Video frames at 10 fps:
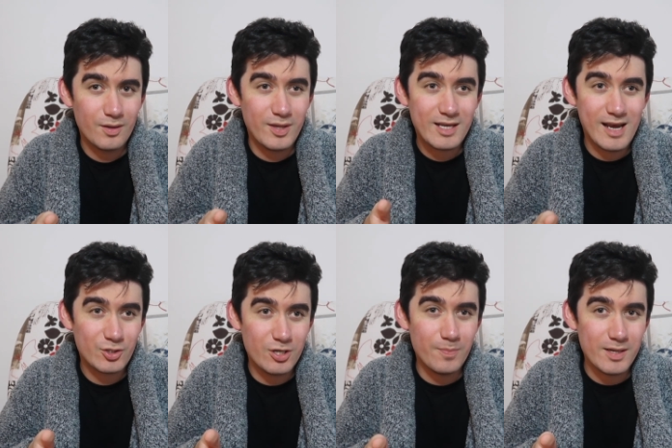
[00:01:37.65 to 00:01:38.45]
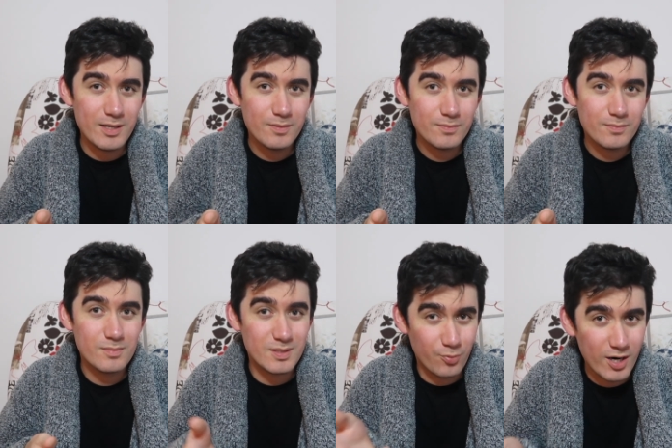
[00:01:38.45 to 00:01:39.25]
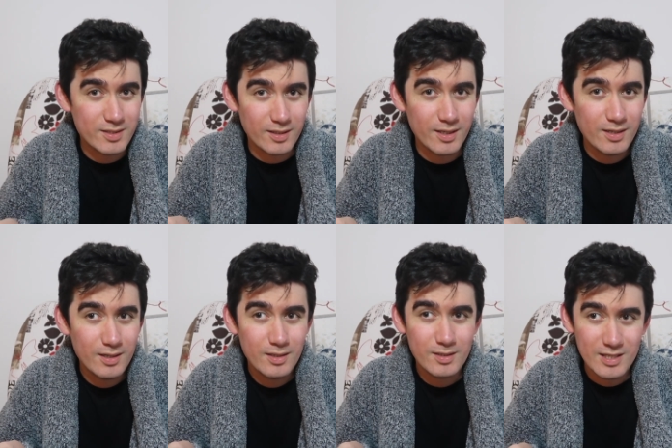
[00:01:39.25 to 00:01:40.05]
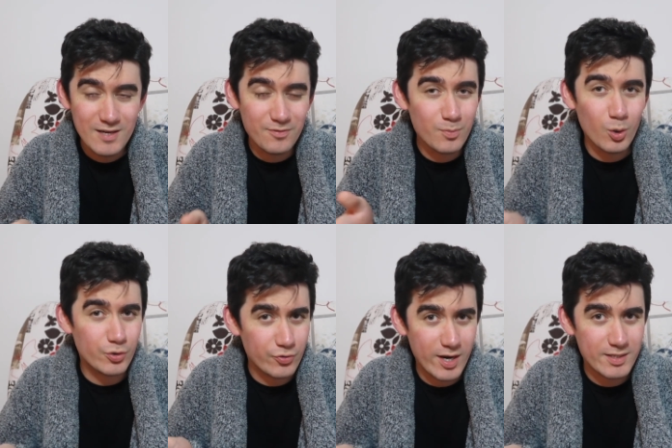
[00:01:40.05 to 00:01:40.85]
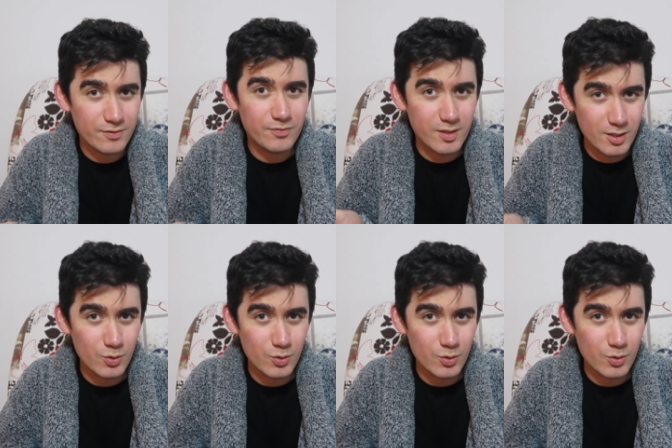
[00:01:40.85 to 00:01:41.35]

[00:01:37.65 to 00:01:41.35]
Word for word: they can actually be, surprisingly, even more creative than